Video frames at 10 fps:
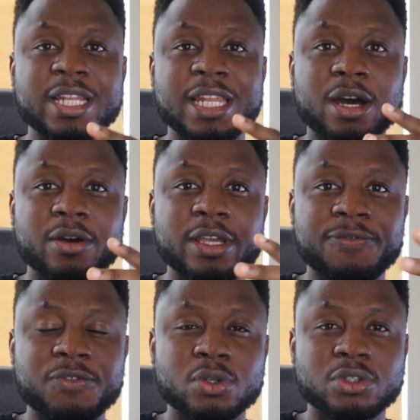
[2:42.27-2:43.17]
Now,
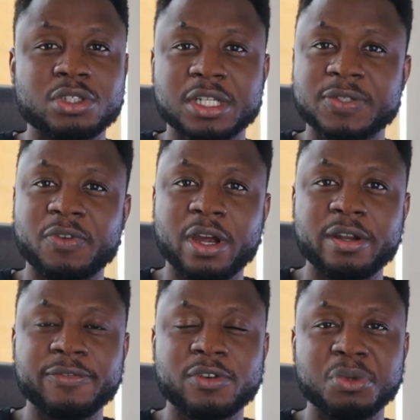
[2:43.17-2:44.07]
if you're
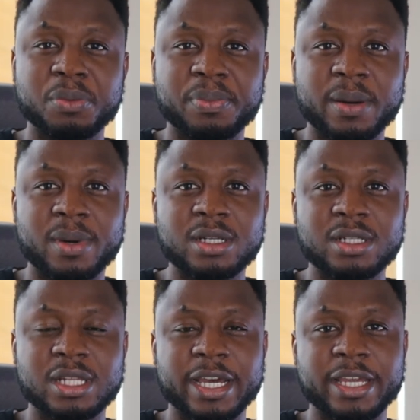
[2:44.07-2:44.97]
transferring from your primary
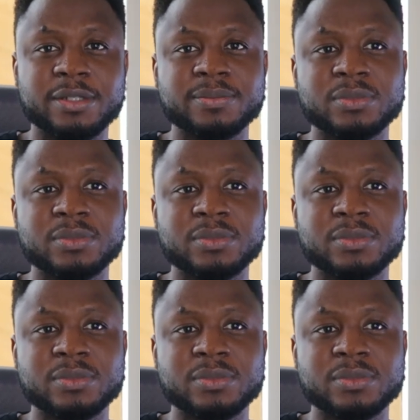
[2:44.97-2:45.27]
line